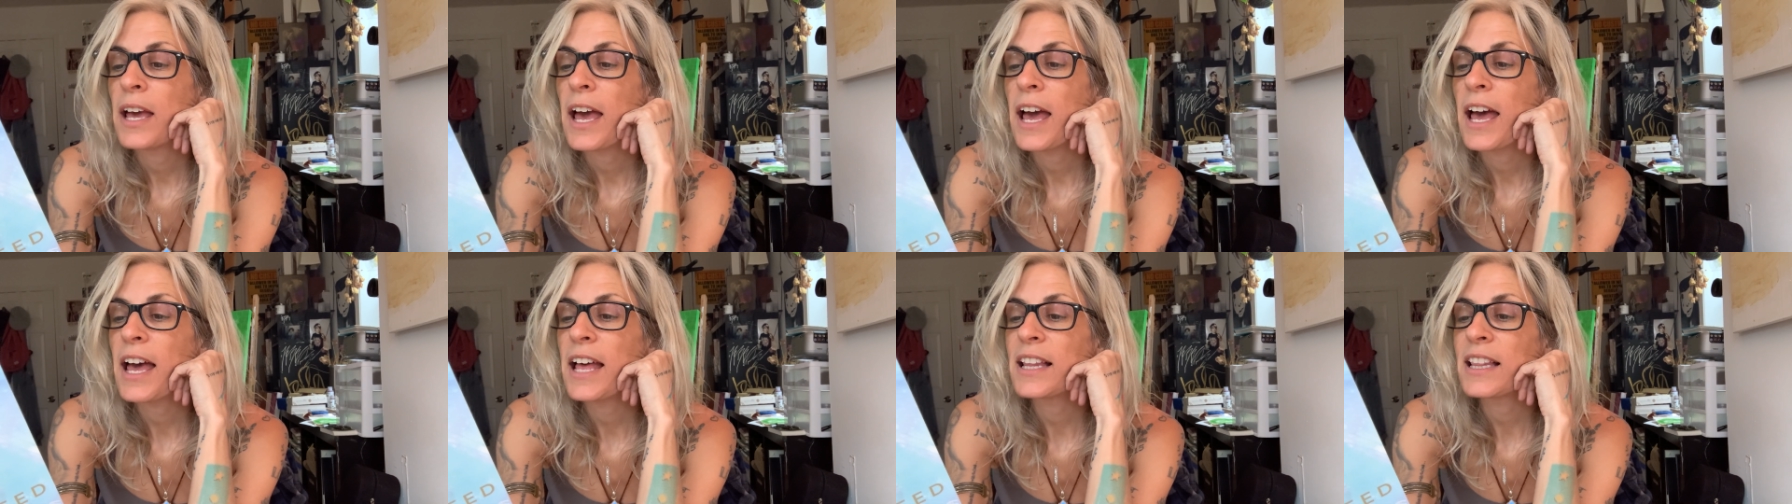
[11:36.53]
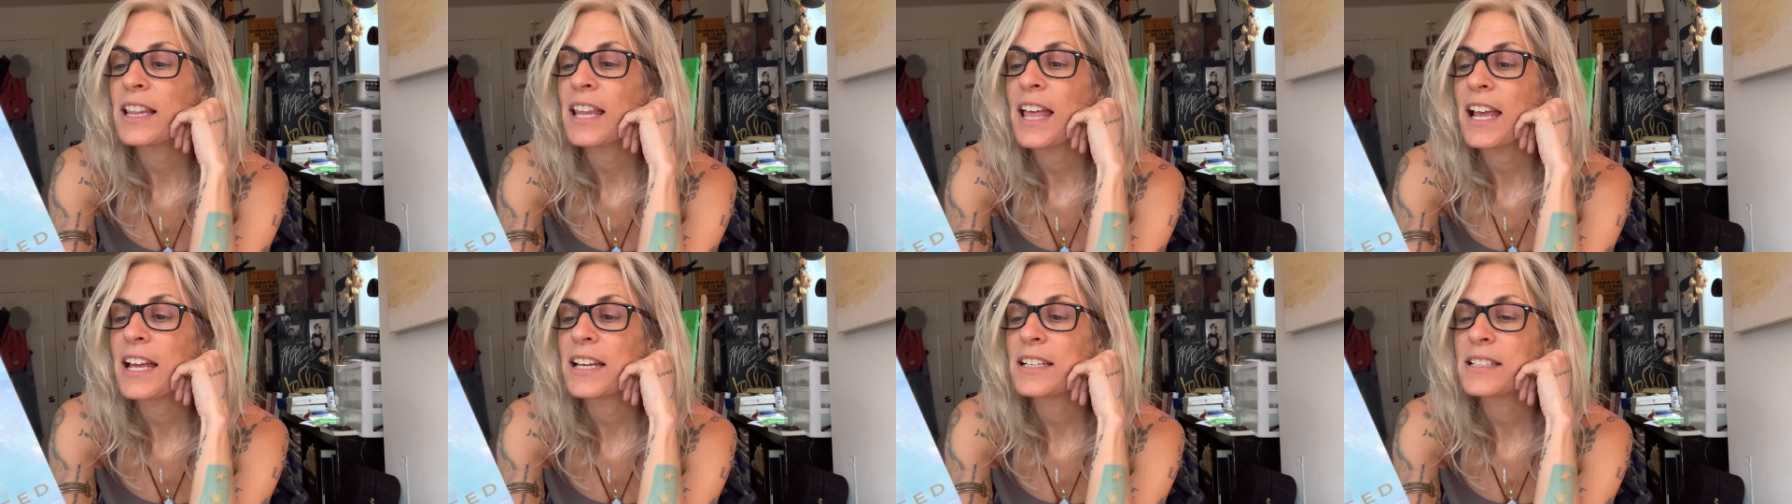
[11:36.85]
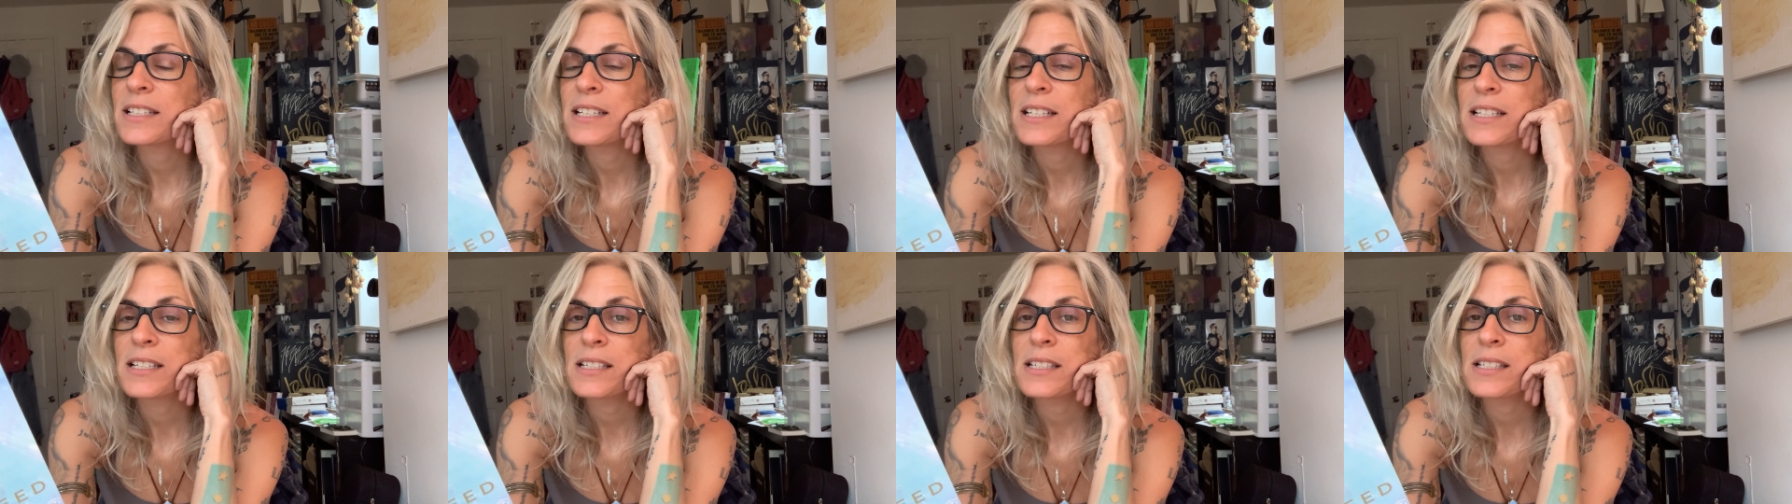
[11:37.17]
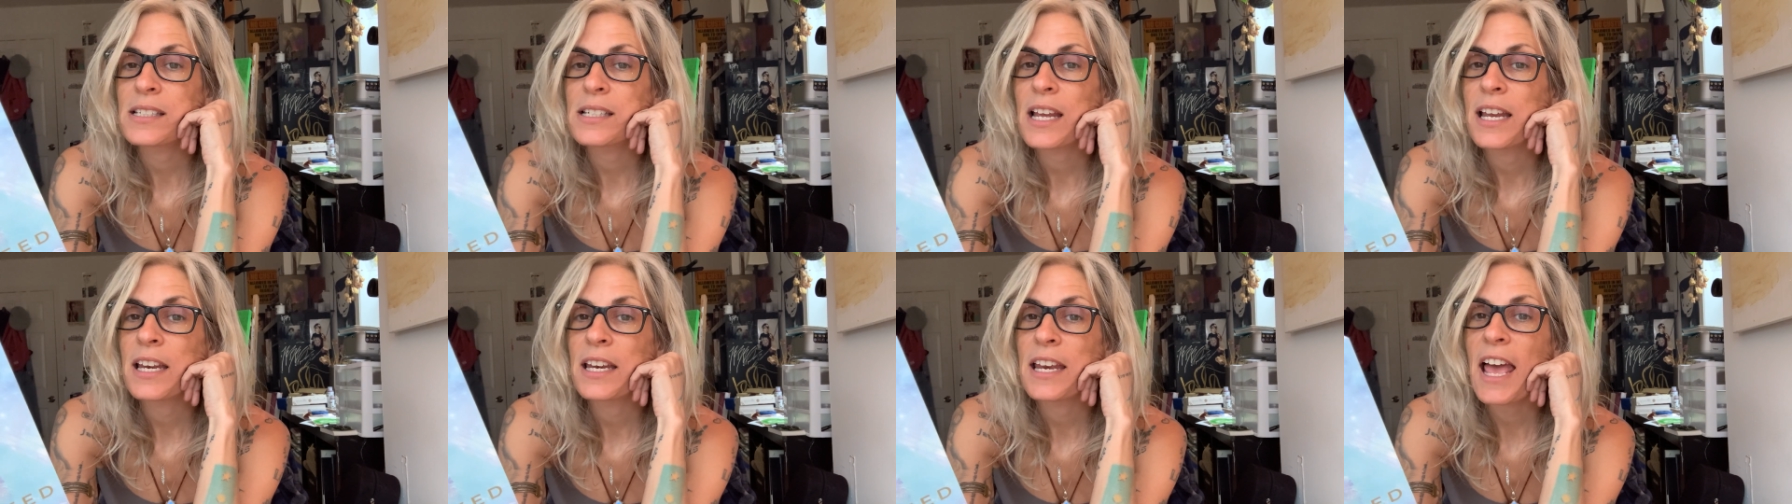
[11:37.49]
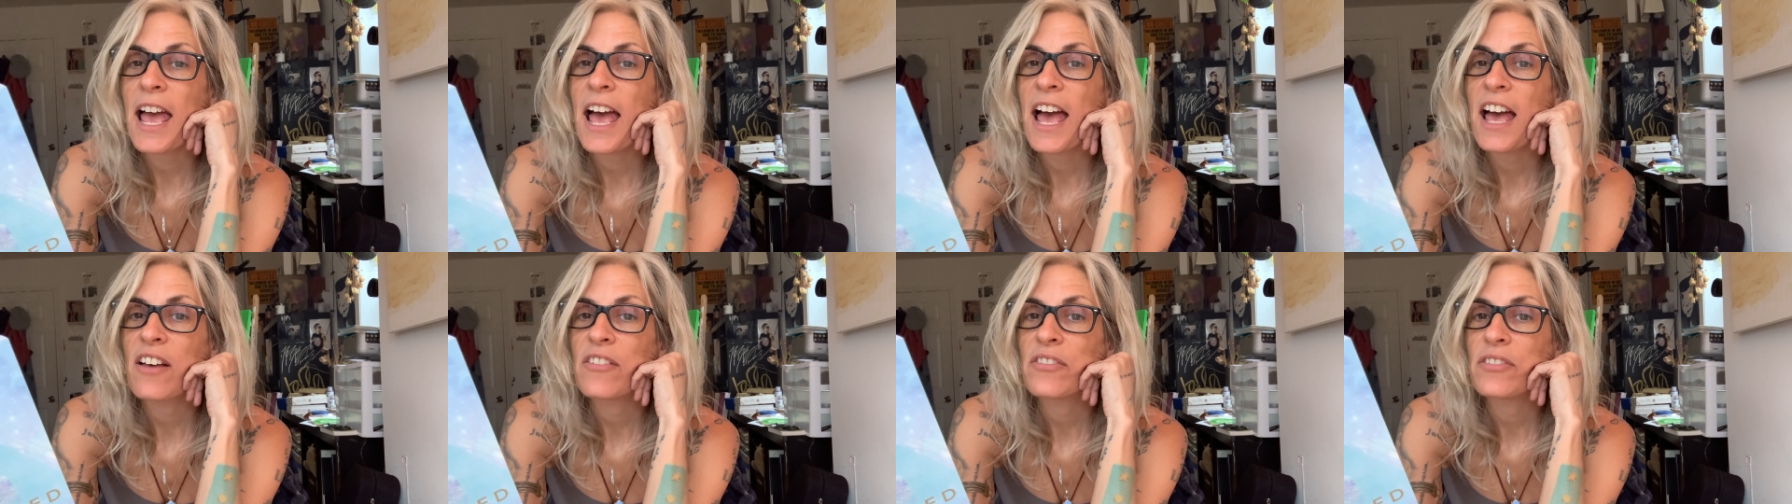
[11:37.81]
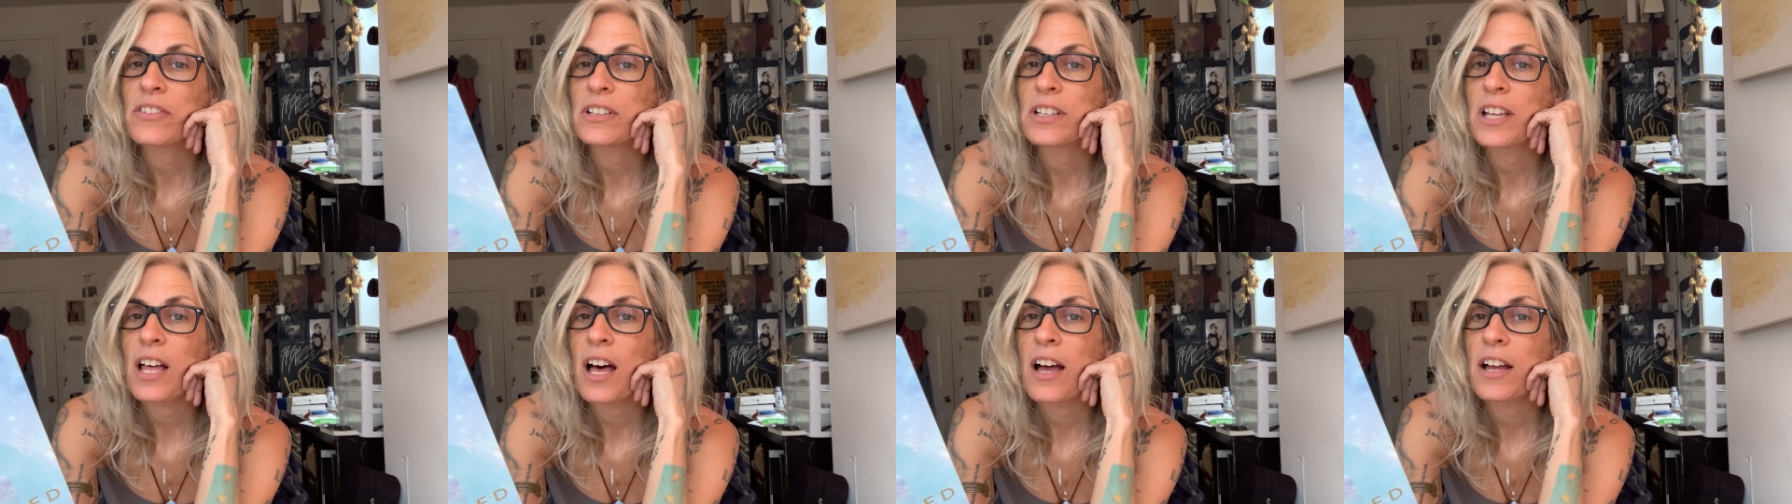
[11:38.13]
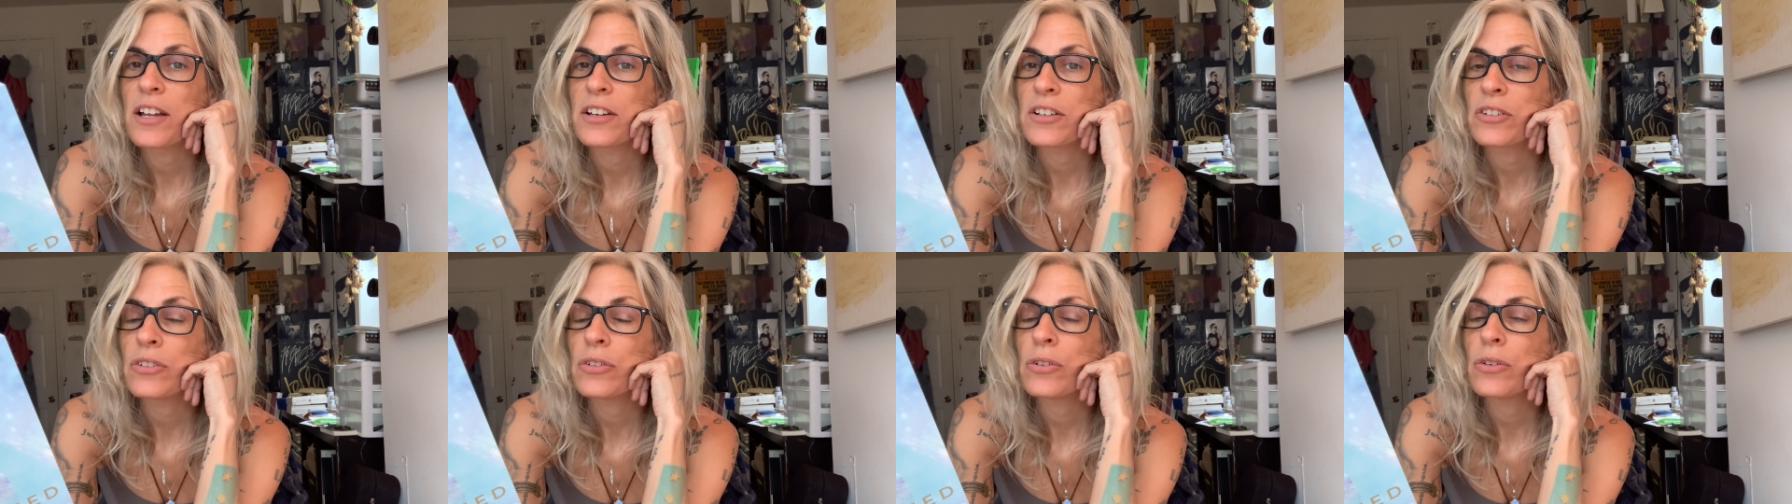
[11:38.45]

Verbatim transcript: Atlantis, and Avalon,